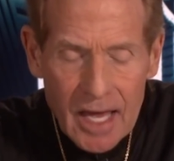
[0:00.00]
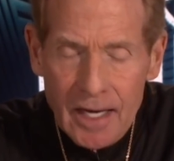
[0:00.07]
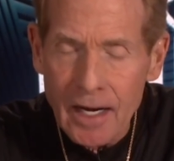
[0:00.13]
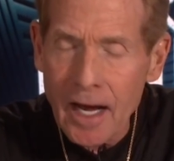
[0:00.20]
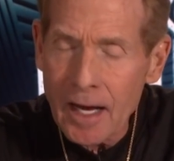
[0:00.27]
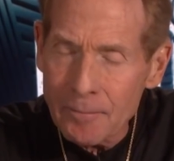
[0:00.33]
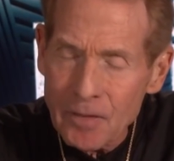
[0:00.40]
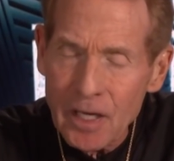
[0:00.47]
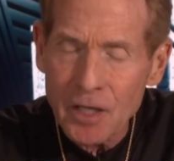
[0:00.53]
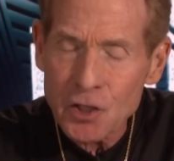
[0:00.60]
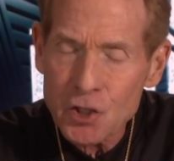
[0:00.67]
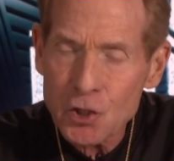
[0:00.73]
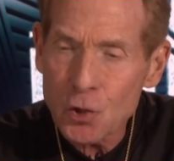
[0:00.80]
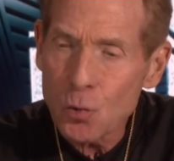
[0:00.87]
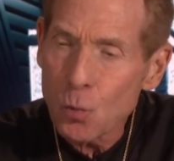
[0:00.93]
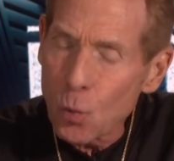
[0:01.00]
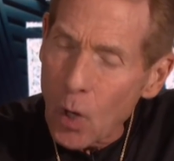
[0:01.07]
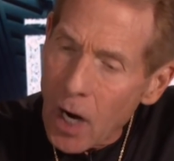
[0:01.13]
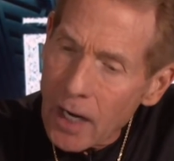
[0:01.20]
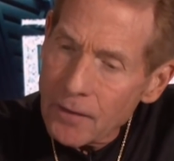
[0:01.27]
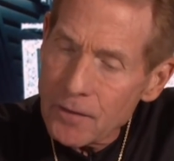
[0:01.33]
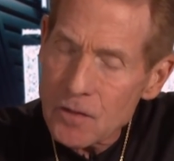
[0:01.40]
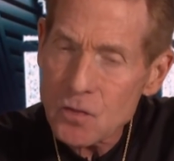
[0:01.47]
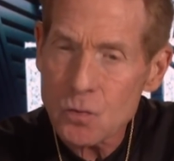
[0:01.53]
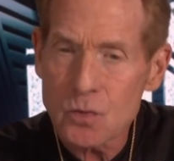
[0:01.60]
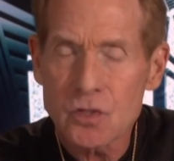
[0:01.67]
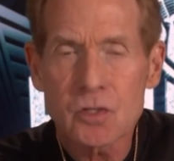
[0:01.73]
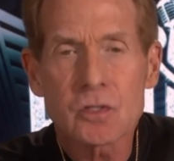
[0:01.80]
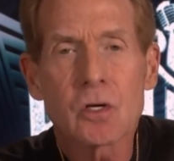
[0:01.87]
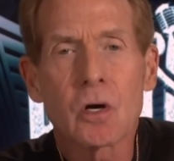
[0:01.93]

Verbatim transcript: and I'm not sure why this was